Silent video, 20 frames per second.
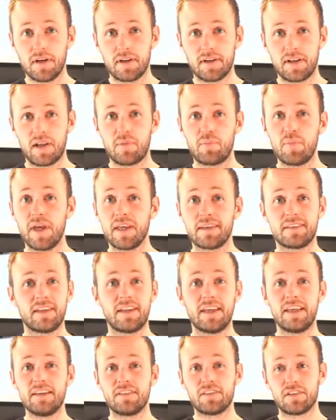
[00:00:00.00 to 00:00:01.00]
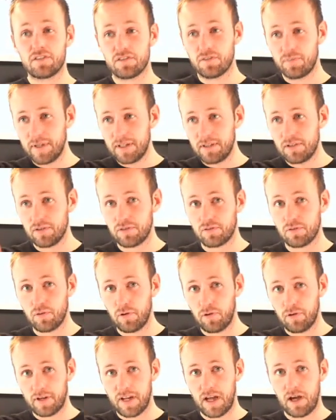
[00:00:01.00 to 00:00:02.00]
That makes it easier for me to
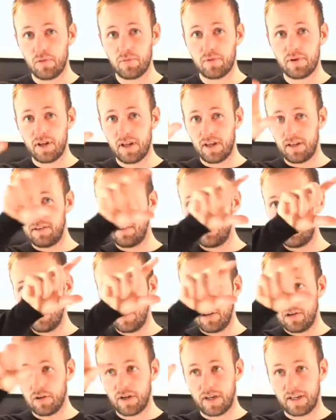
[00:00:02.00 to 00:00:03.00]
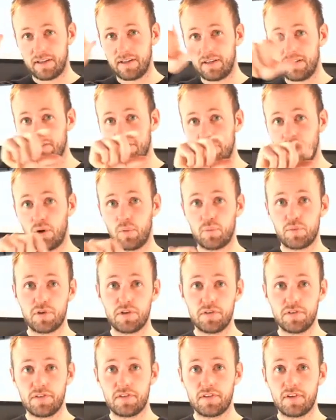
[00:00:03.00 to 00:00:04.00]
scroll down and look at the different
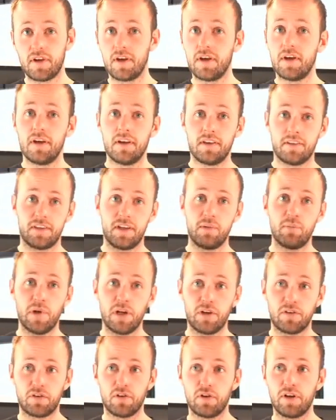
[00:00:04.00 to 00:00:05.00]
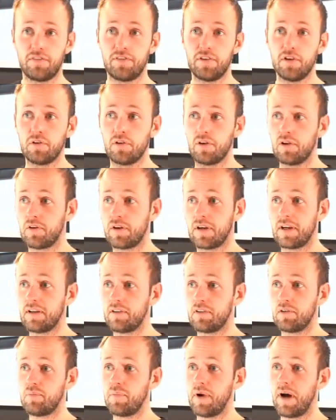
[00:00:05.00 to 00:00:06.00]
options. Similar to if you're looking
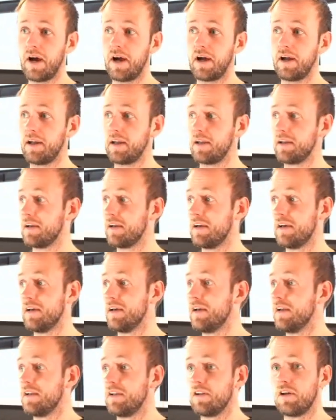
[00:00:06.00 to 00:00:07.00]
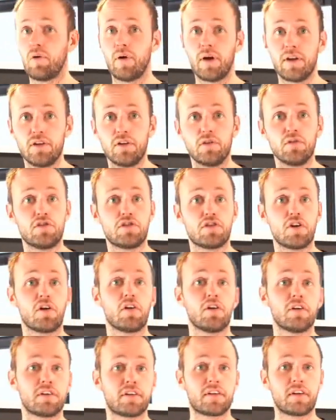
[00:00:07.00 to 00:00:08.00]
to buy, a new
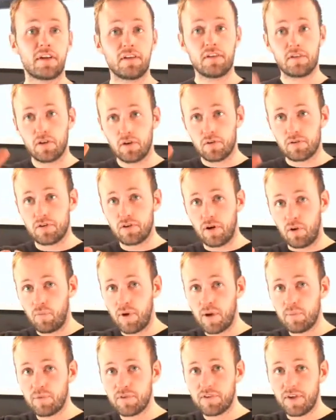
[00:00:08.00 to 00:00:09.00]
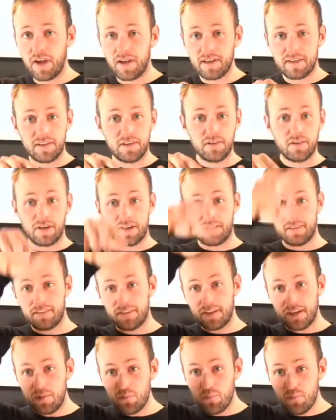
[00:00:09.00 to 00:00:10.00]
shirt and you go to a website and you can
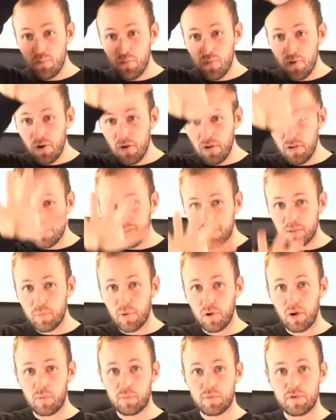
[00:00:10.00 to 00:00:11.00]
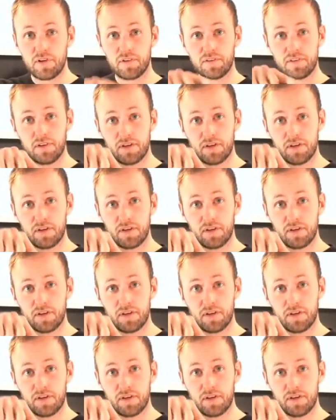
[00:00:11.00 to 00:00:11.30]
see multiple options.